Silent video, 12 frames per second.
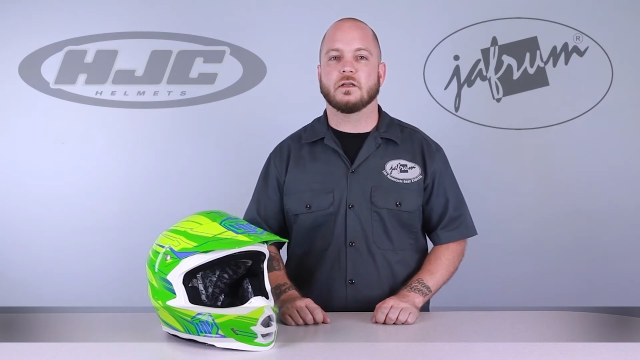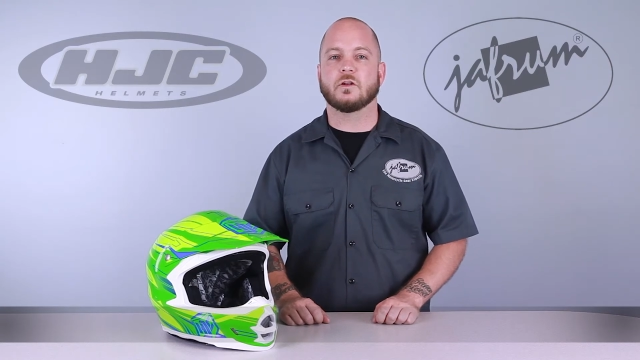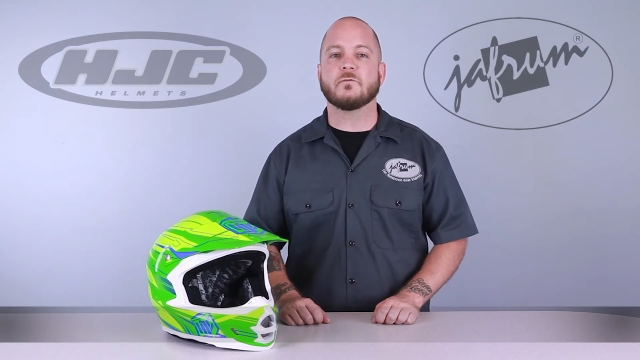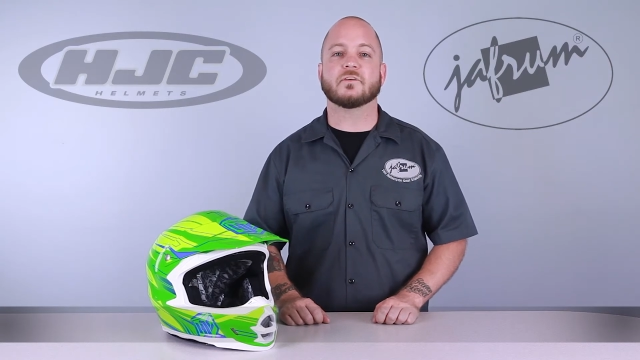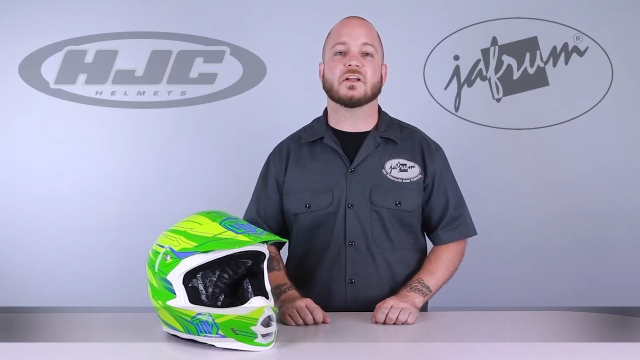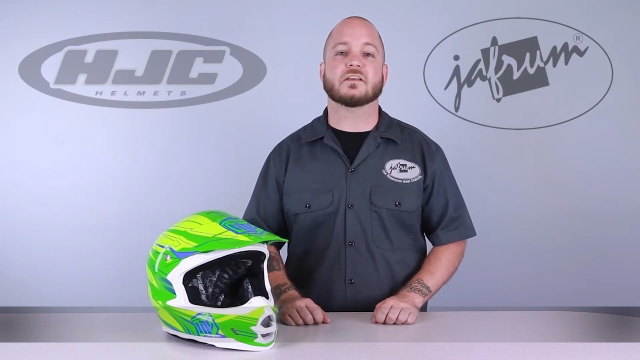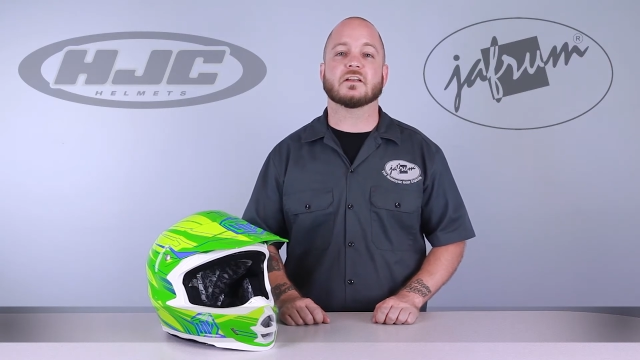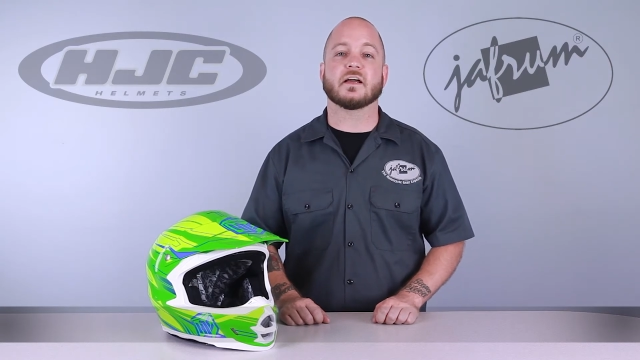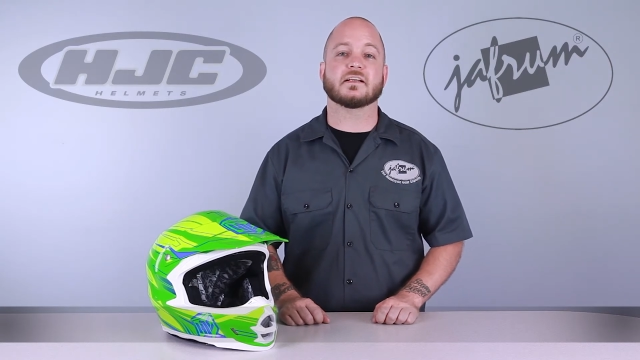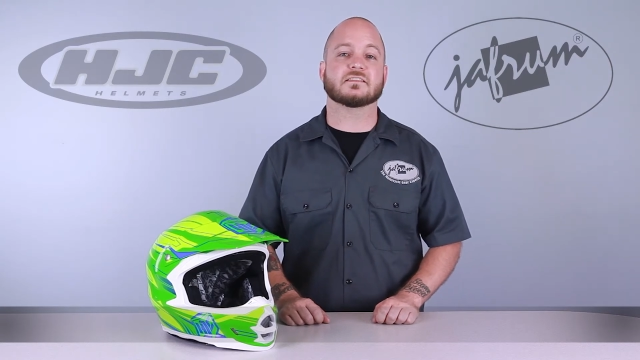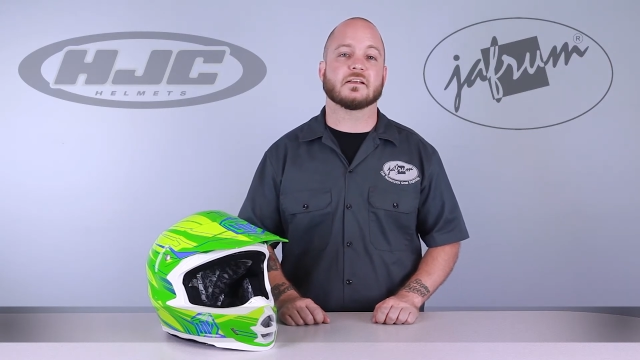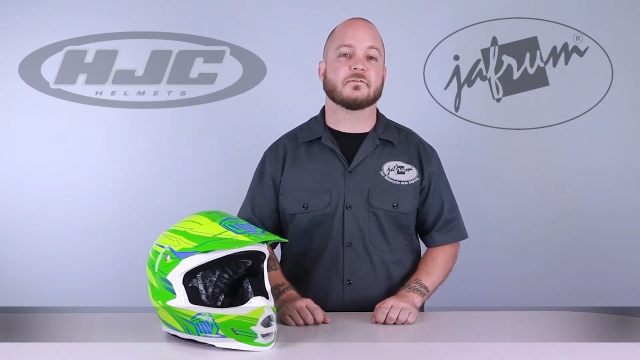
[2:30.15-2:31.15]
Don't forget to
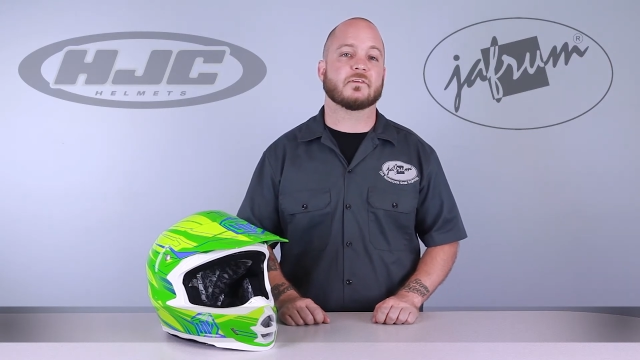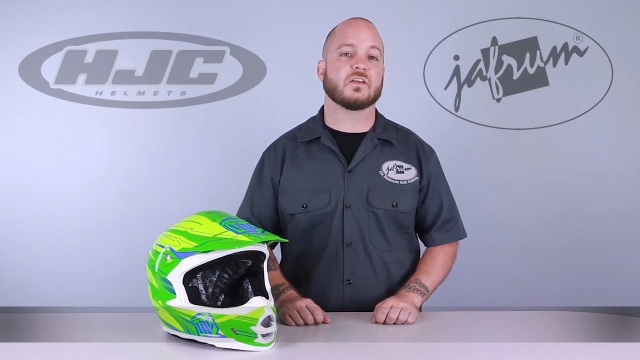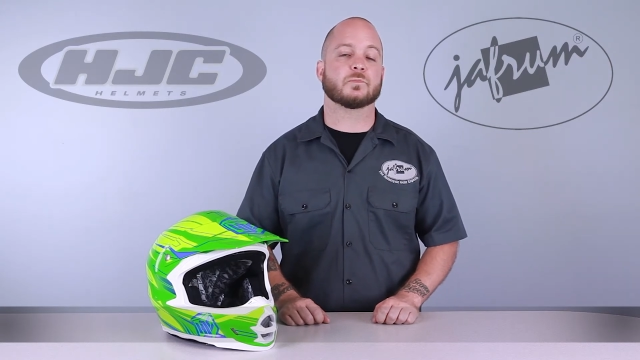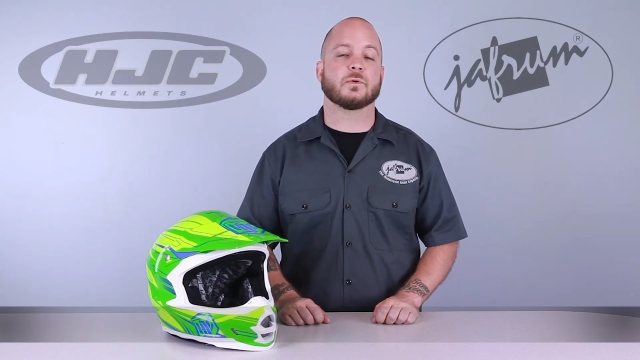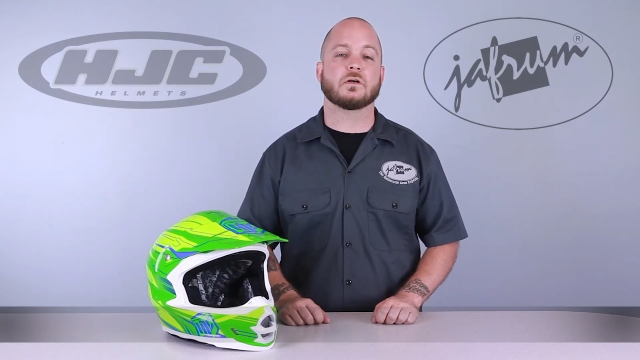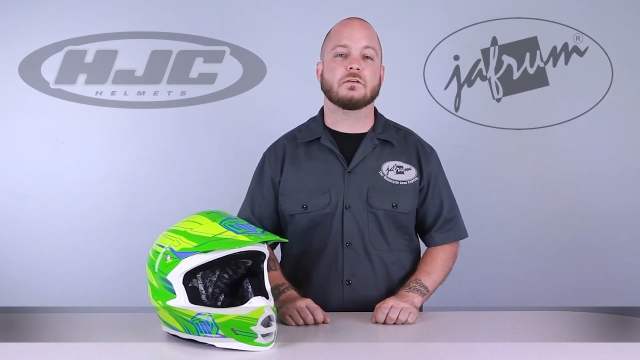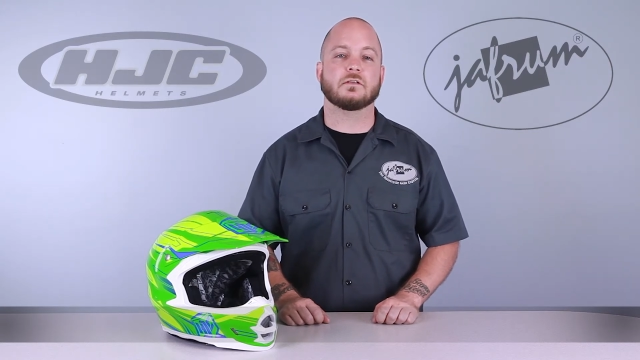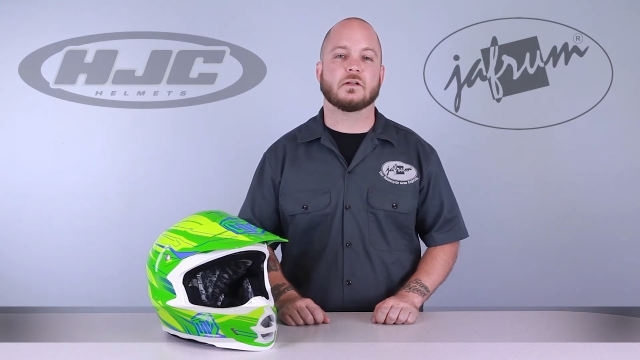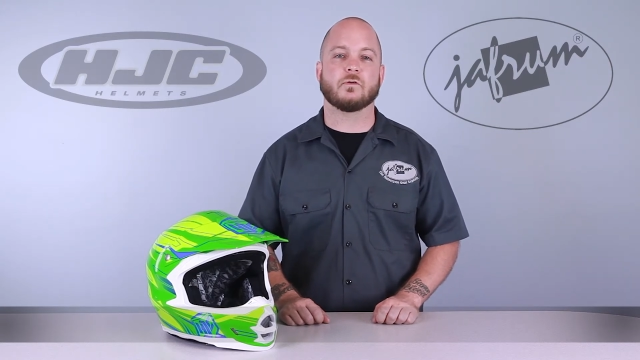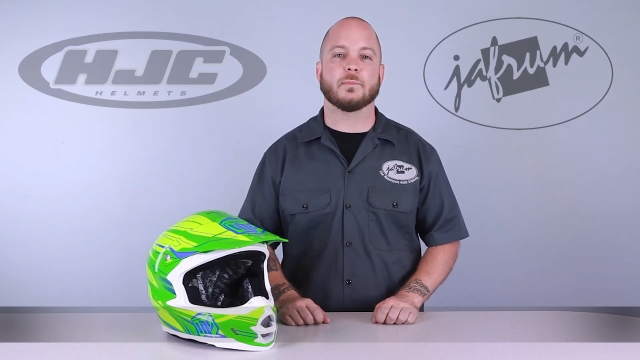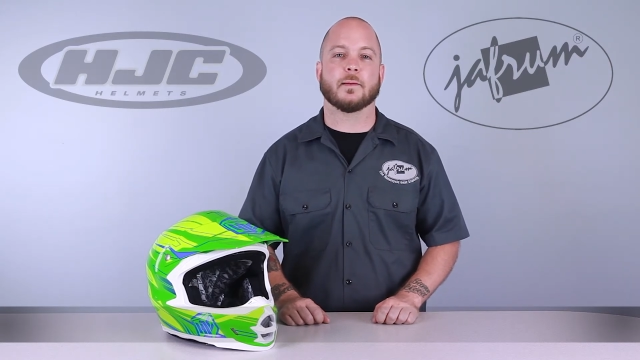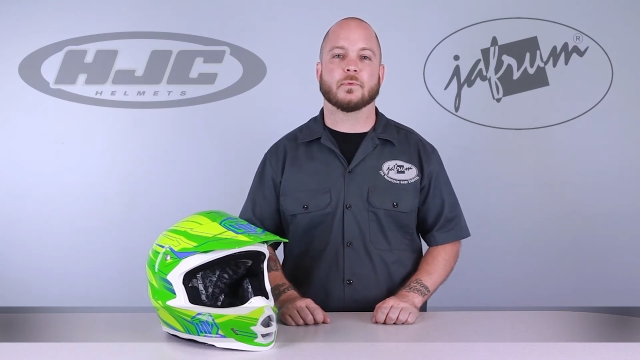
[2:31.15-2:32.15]
like us on Facebook,
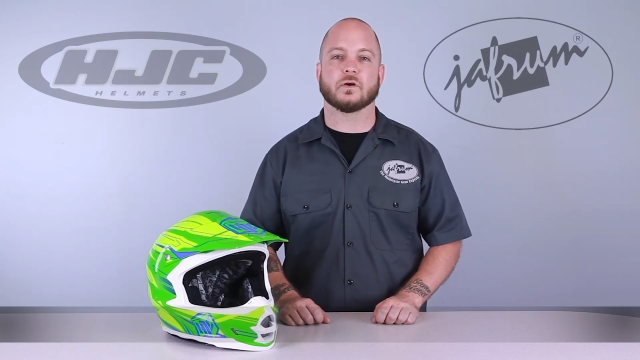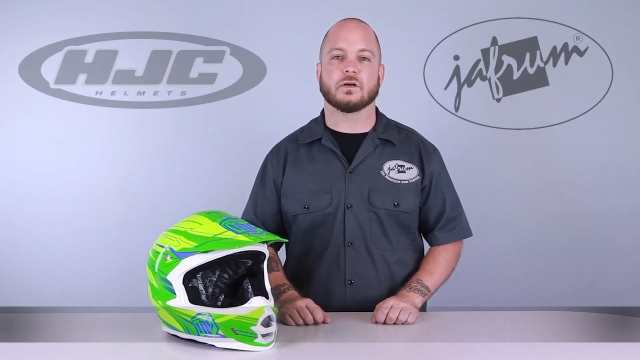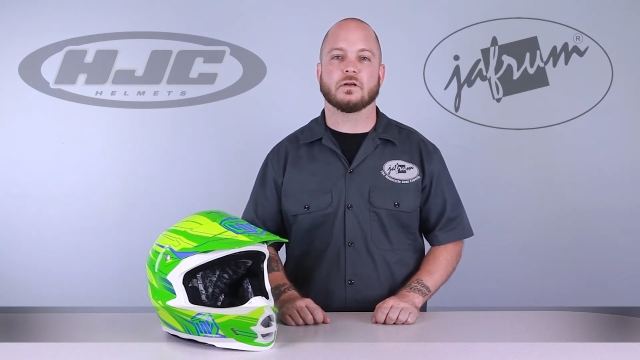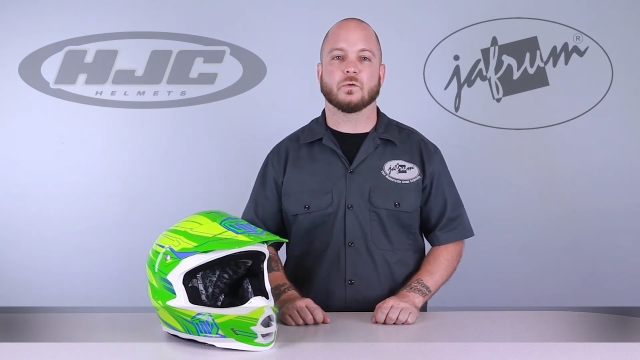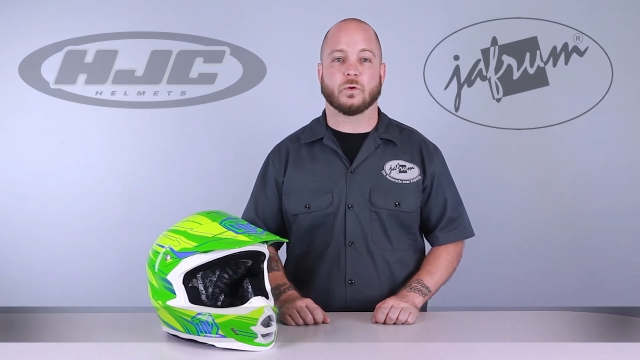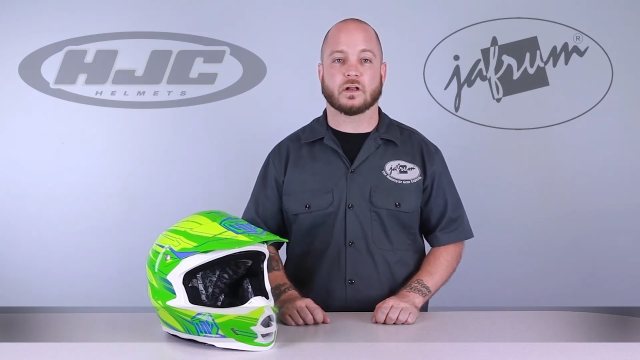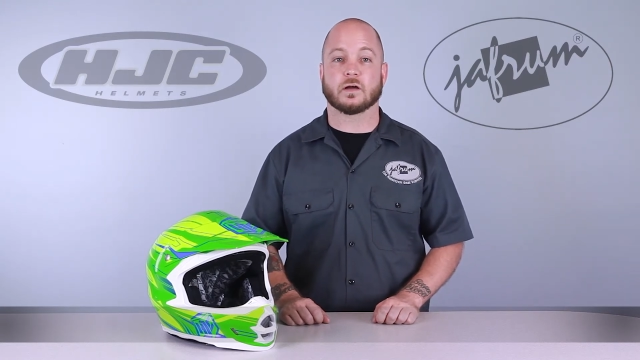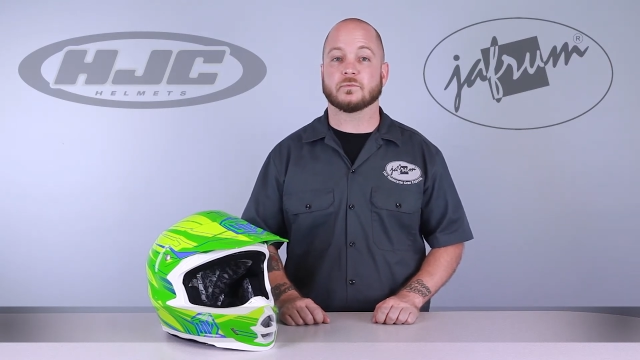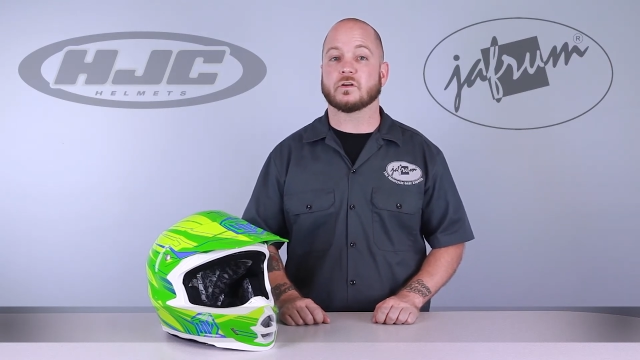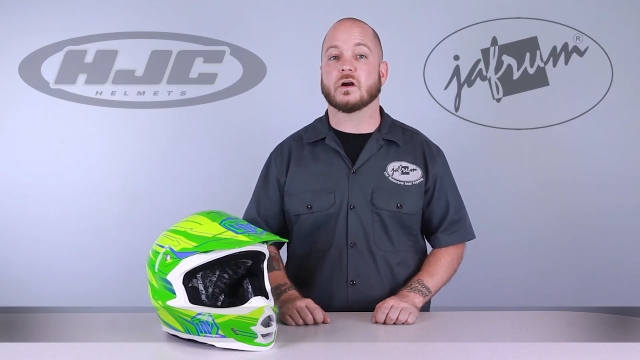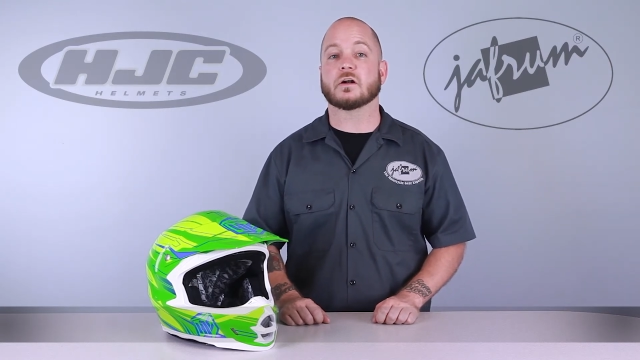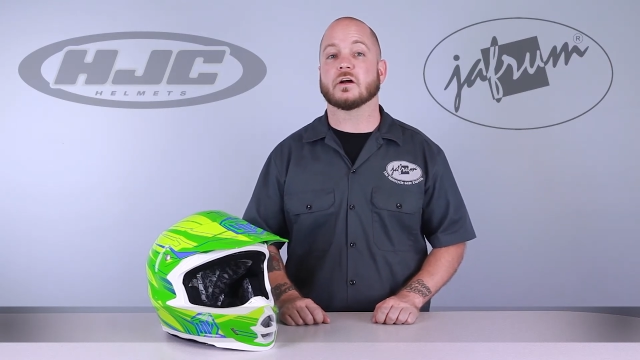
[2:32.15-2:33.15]
and remember, when it
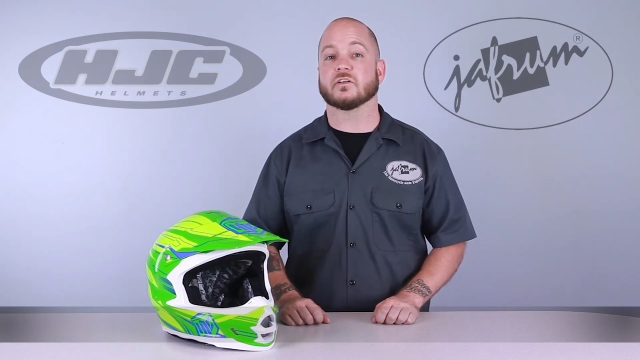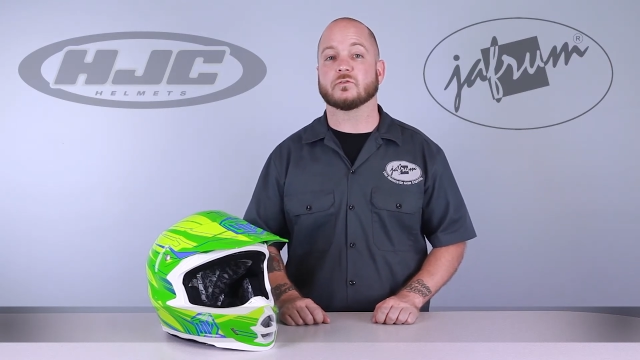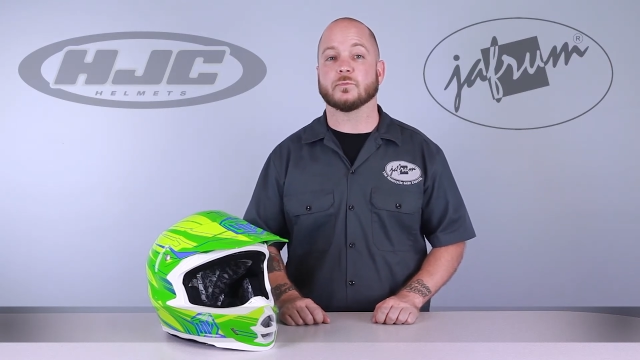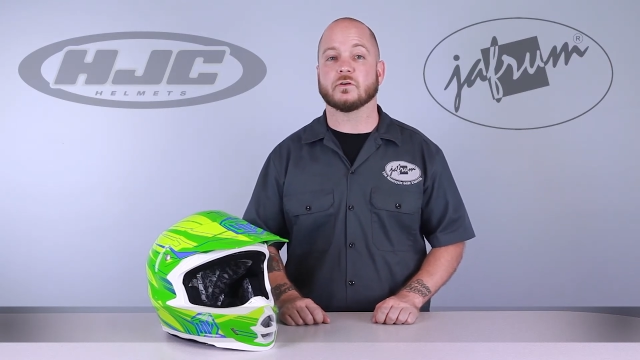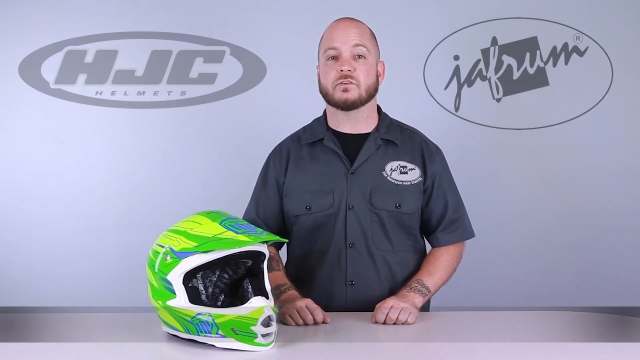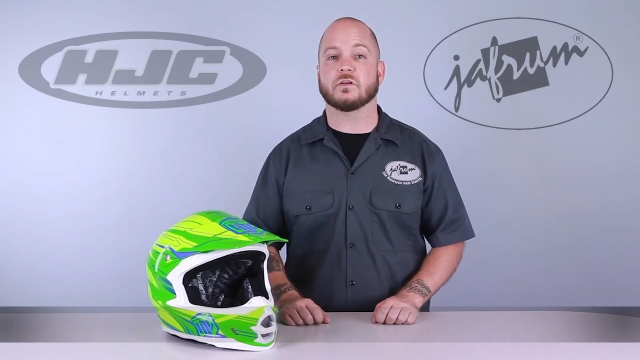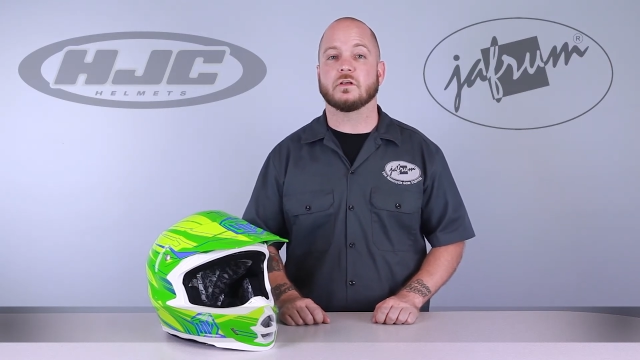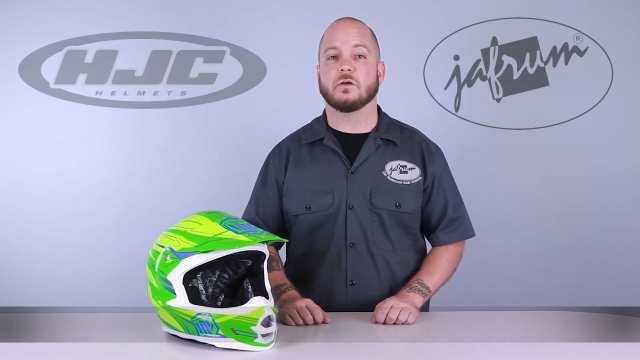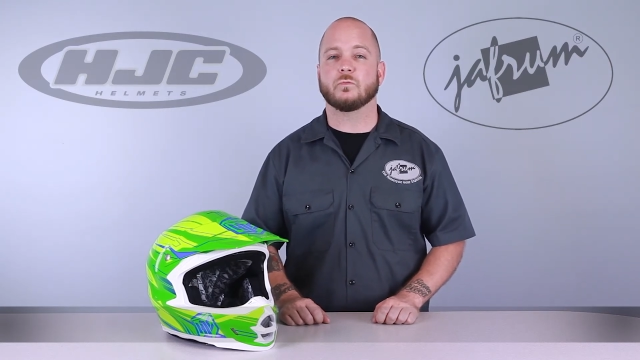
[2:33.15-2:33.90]
comes to our customers,